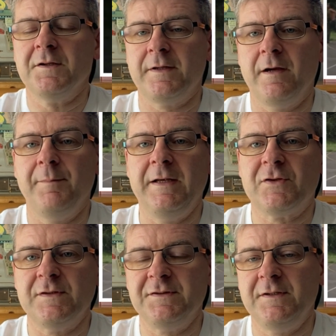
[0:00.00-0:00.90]
So that'll be
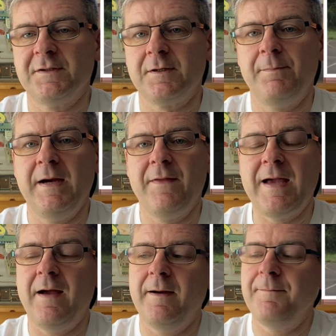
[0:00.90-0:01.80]
interesting to compare
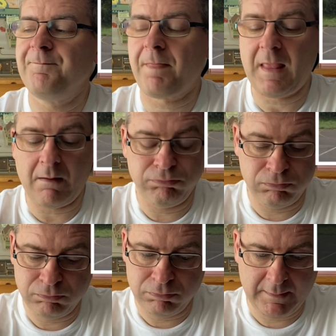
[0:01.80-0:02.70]
that.
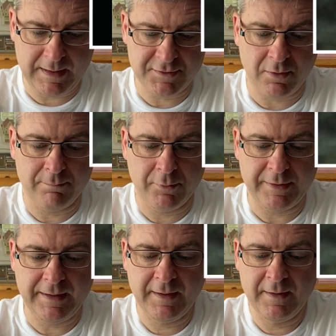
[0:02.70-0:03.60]
Yeah,
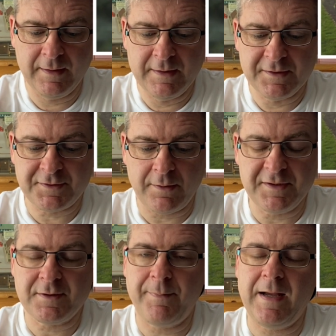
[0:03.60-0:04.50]
Tomboy. So
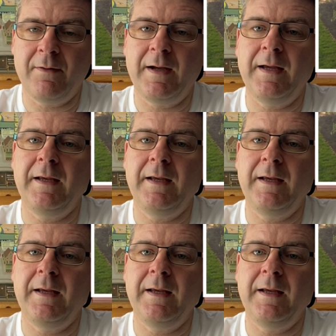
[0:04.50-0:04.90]
it's about a